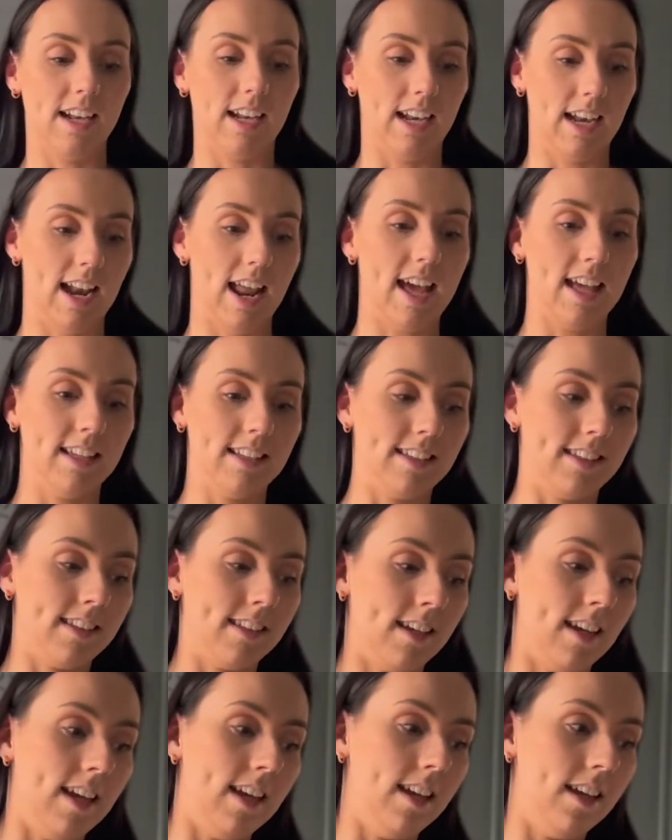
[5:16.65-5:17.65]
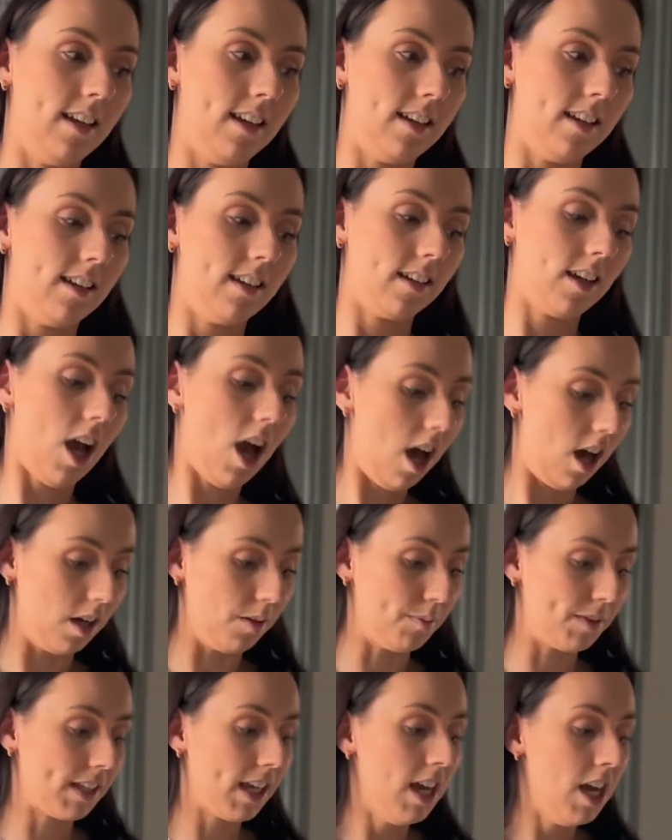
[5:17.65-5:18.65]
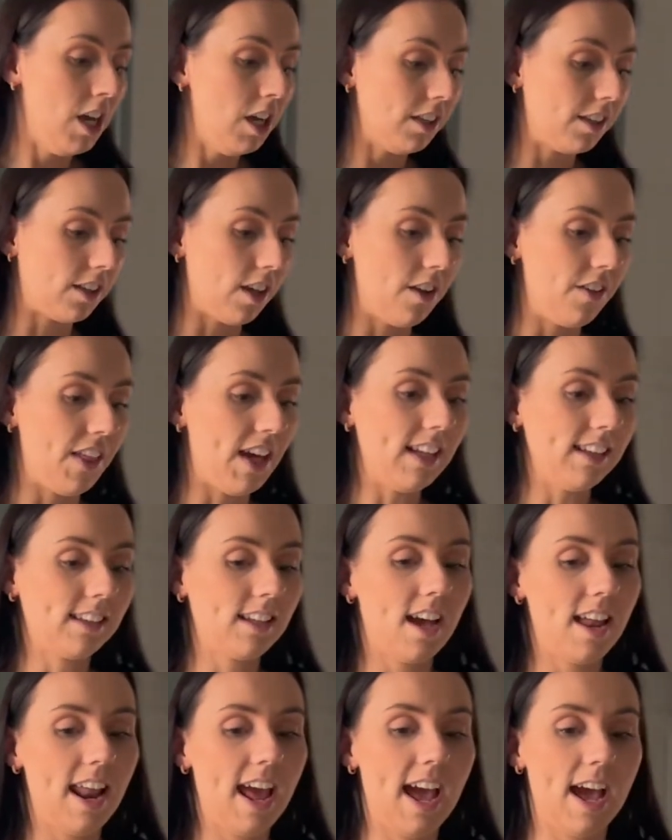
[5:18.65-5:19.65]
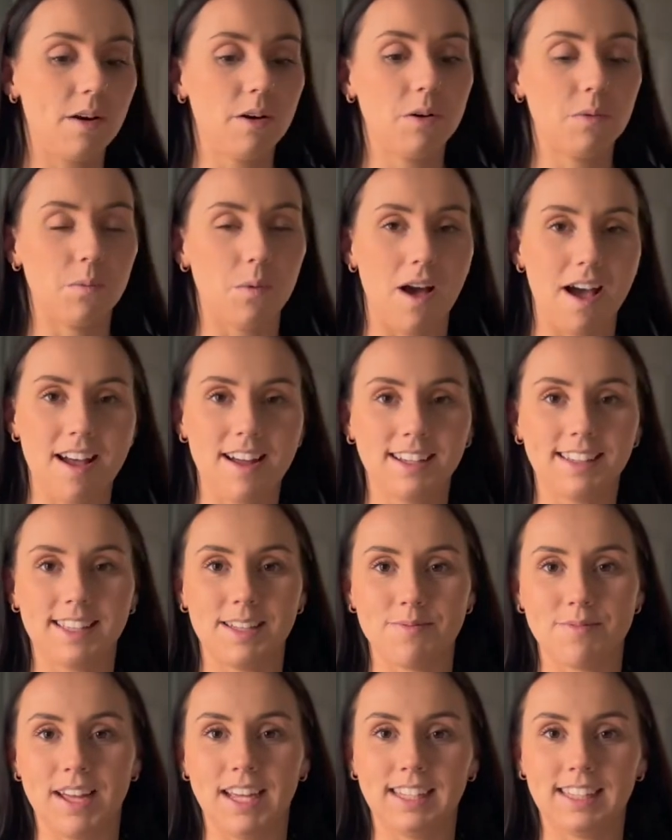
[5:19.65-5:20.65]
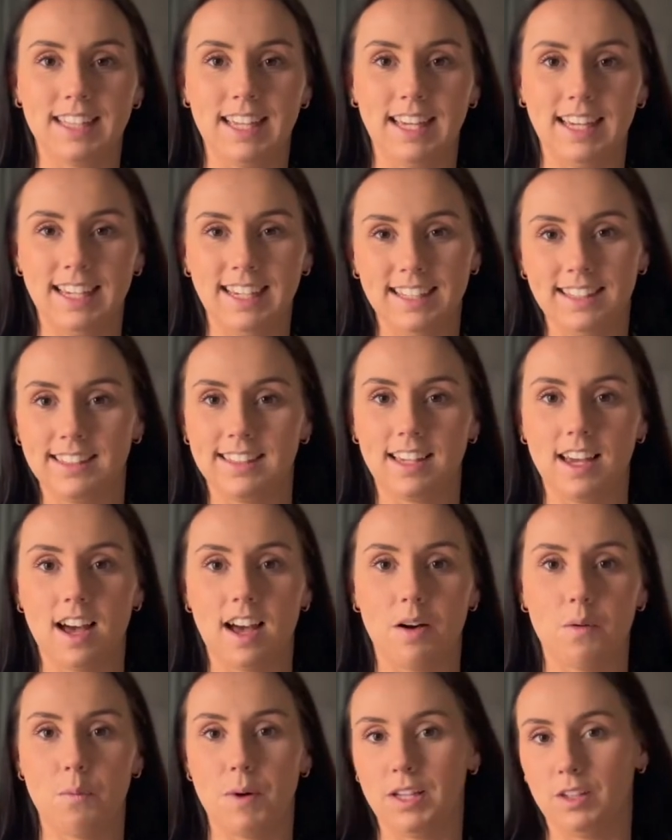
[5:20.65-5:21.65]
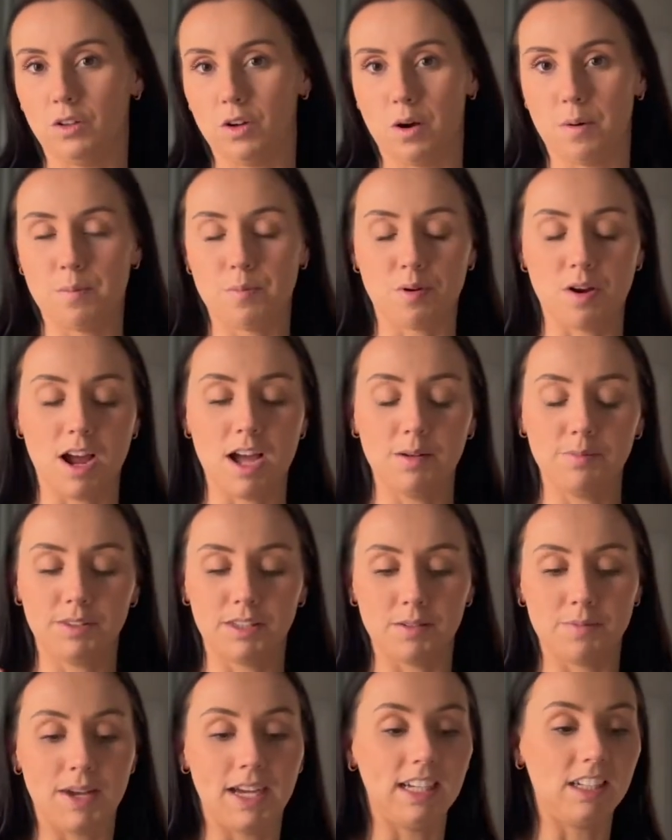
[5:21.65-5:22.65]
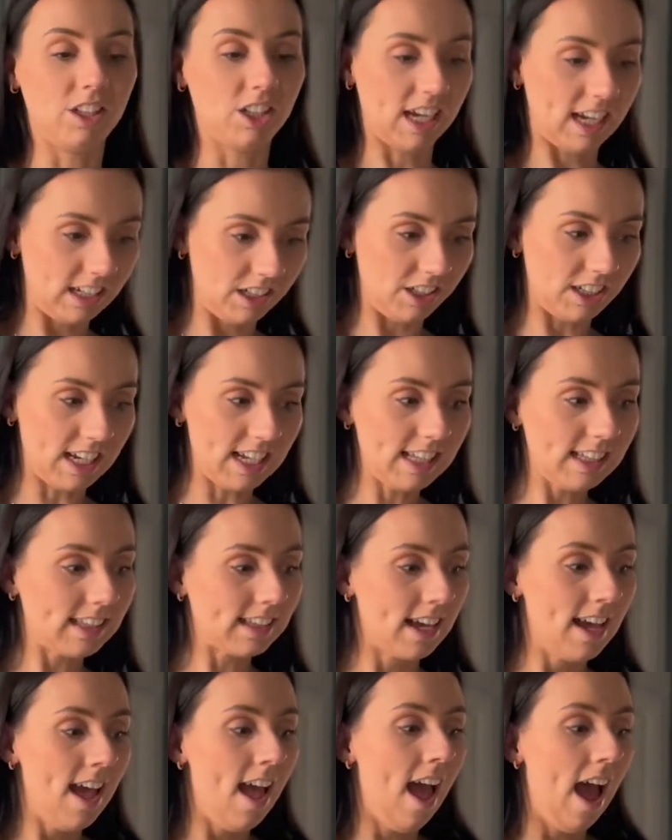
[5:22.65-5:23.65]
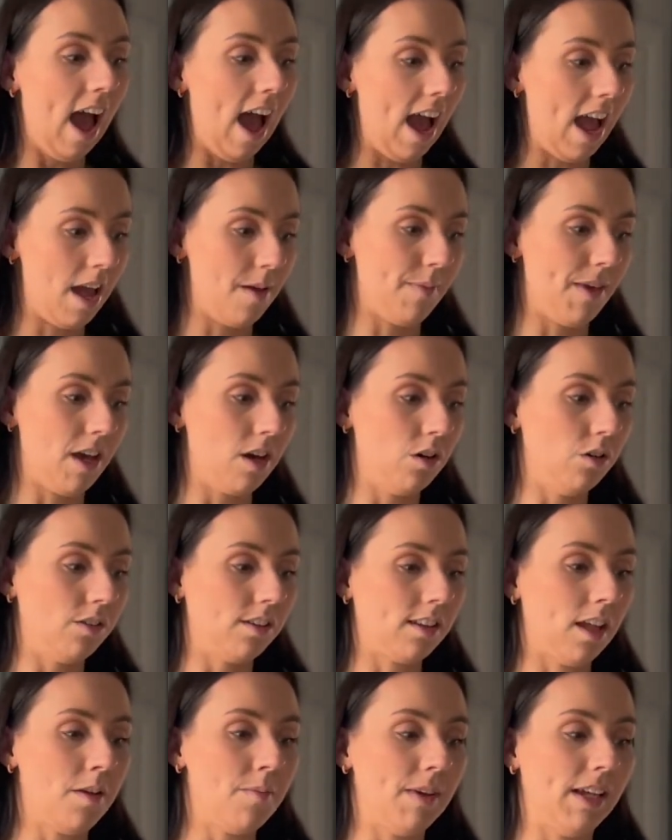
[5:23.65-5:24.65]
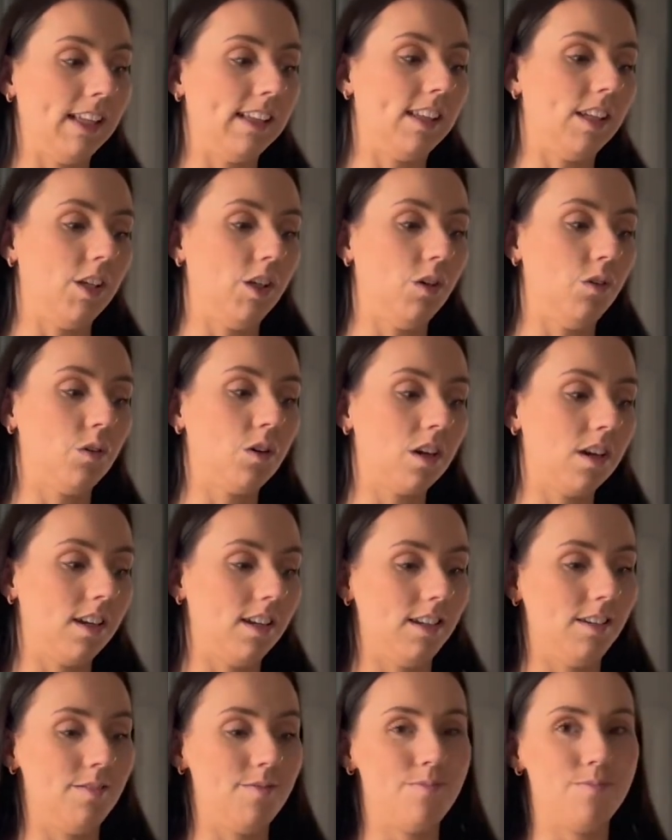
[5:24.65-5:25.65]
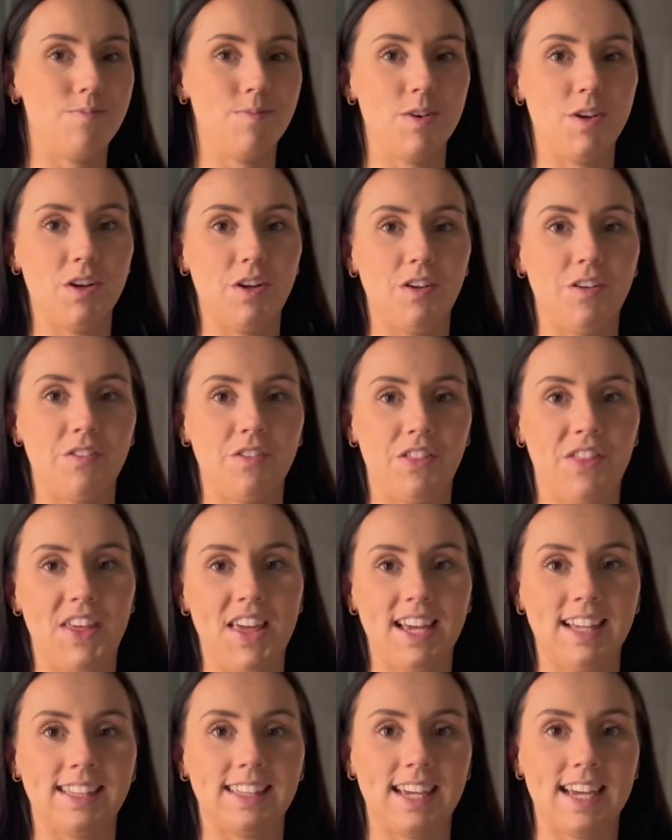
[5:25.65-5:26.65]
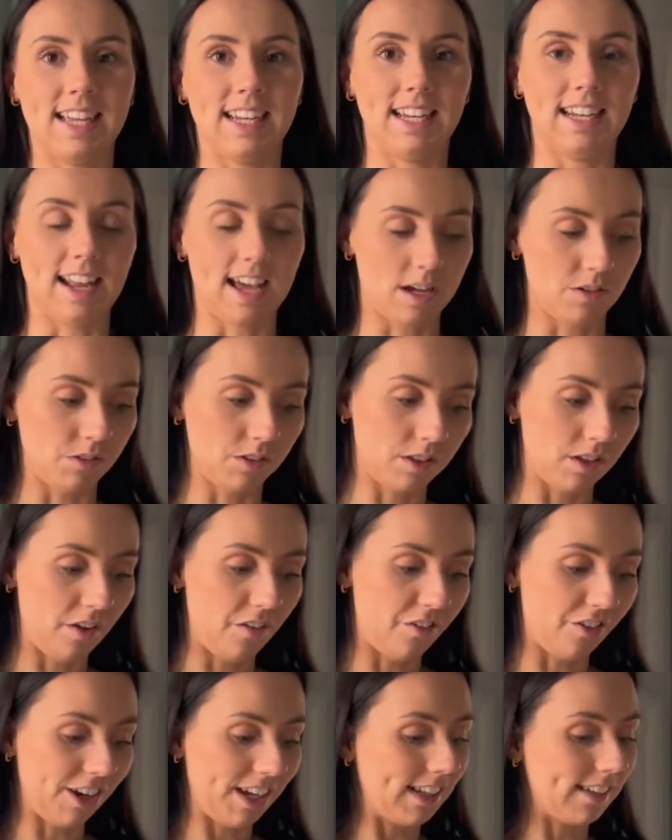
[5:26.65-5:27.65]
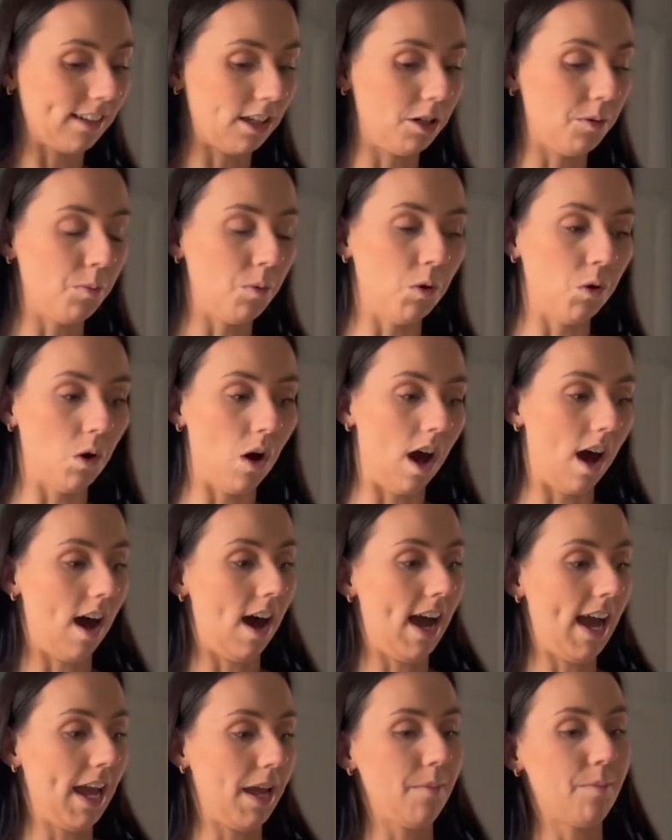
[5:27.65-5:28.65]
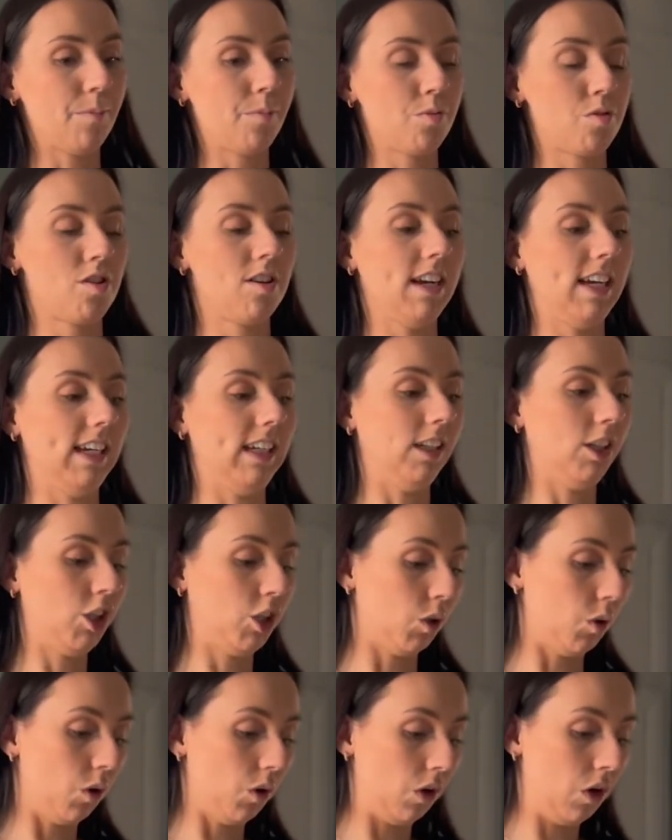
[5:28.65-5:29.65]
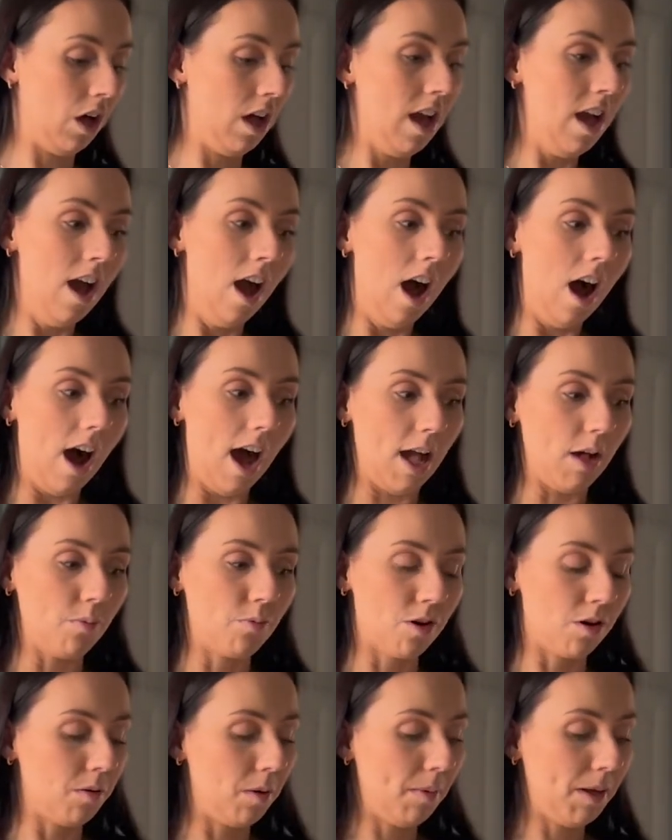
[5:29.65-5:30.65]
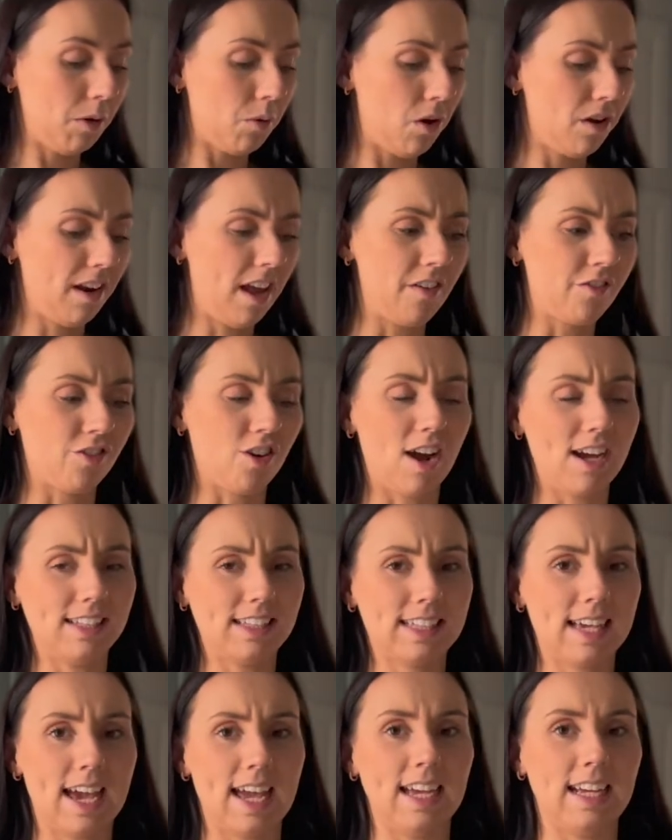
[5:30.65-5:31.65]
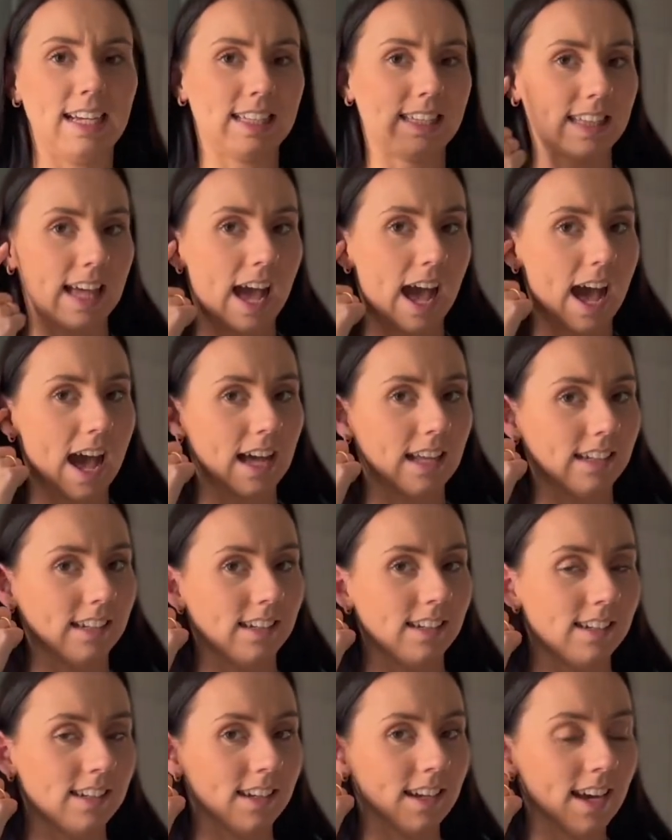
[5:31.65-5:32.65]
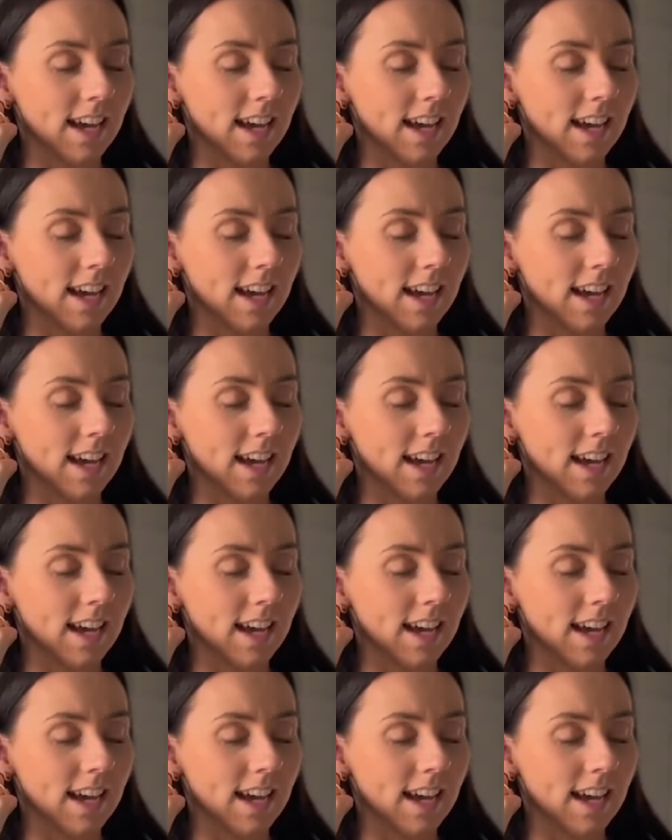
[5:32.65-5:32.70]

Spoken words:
less carbs. So that's kind of how it works. It makes it easier when you're on prep to make changes. And it also means that you can move things in and out. So for example, I'm pretty sure I probably won't have rice cakes and